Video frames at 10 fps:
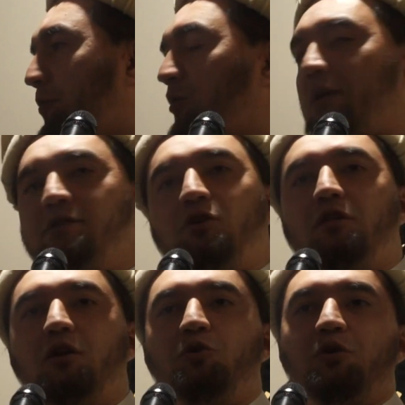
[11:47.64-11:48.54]
people. Is
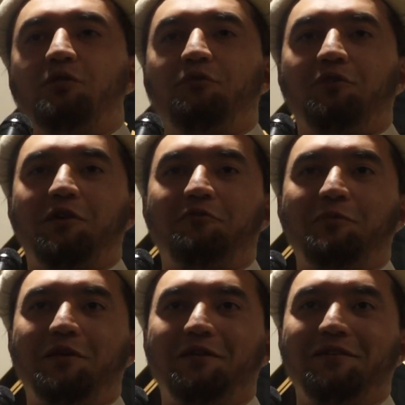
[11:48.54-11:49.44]
Allah going to forgive
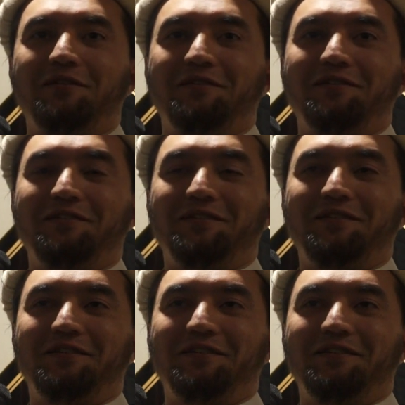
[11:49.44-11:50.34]
me?
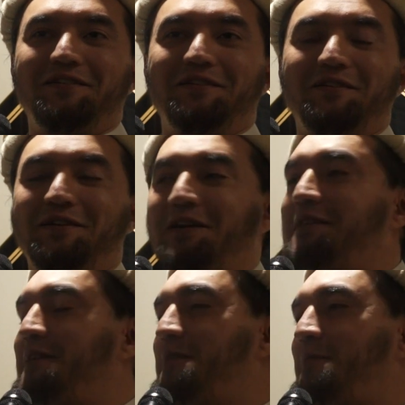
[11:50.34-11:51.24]

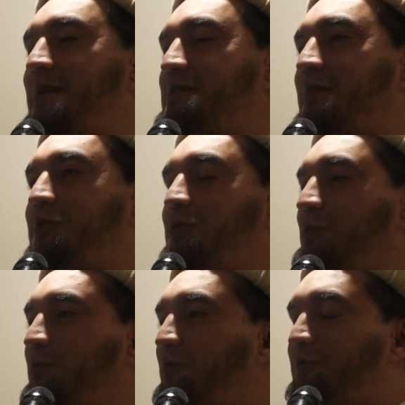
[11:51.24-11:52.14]
Right? And the man said, you,
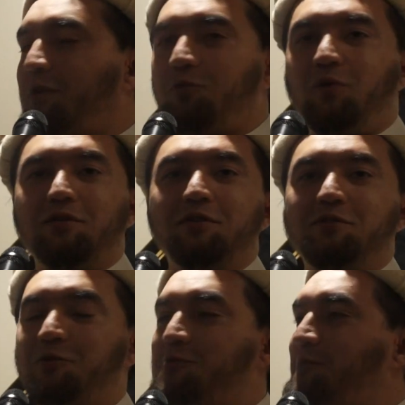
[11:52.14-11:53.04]
you've done what?
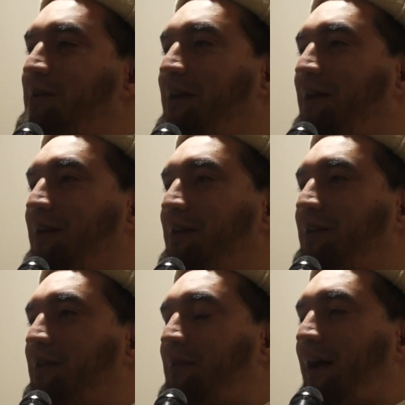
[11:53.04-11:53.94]
Excuse me?
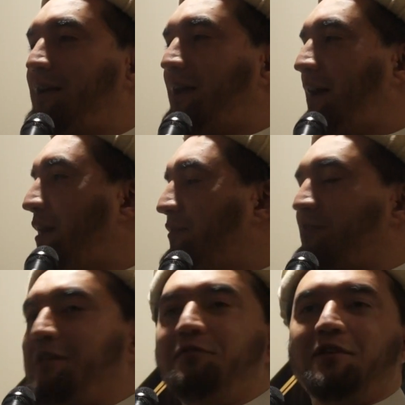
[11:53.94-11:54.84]
I, I
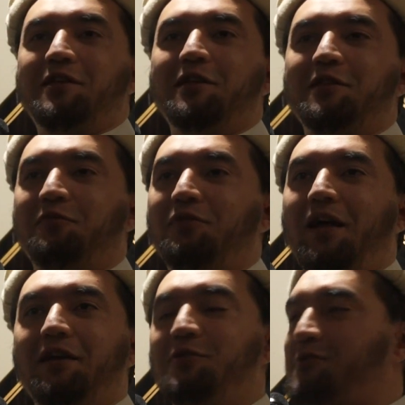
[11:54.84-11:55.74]
hadn't even killed a
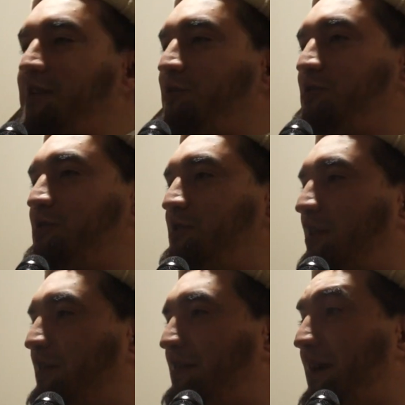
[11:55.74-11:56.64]
fly. You said you just
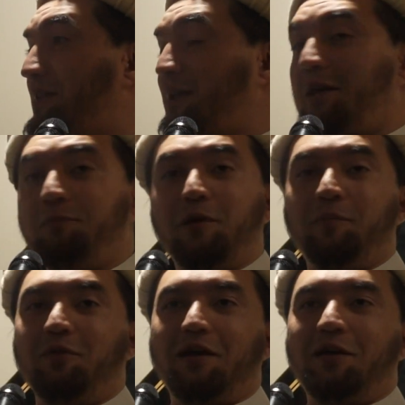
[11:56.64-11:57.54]
killed 99
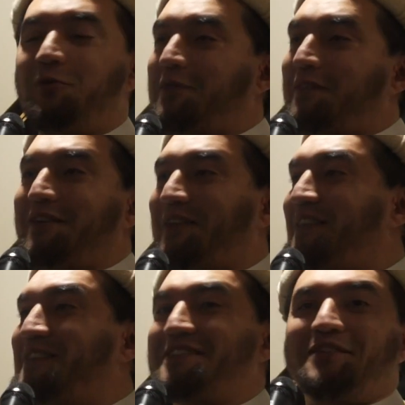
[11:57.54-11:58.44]
people? I don't think
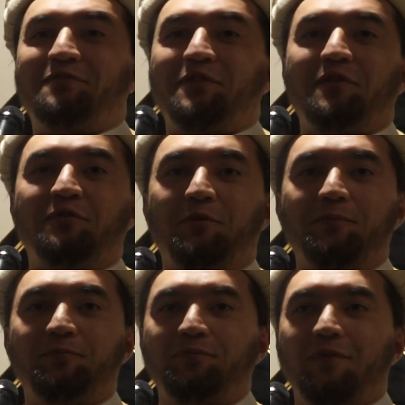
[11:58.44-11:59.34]
Allah's going to forgive you.
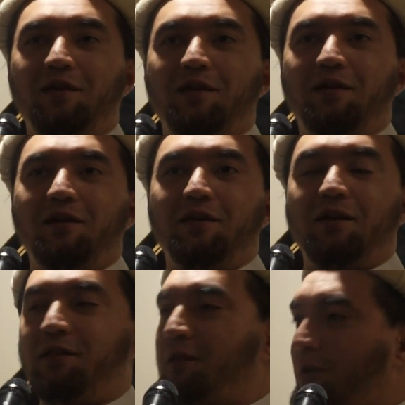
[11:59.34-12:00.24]

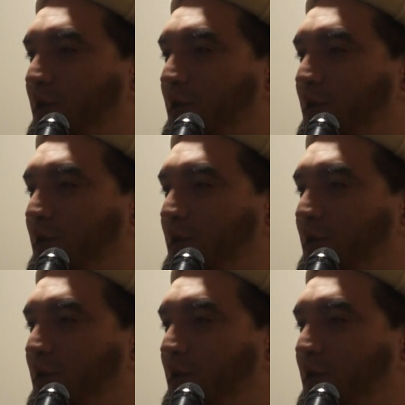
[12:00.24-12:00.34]
He didn't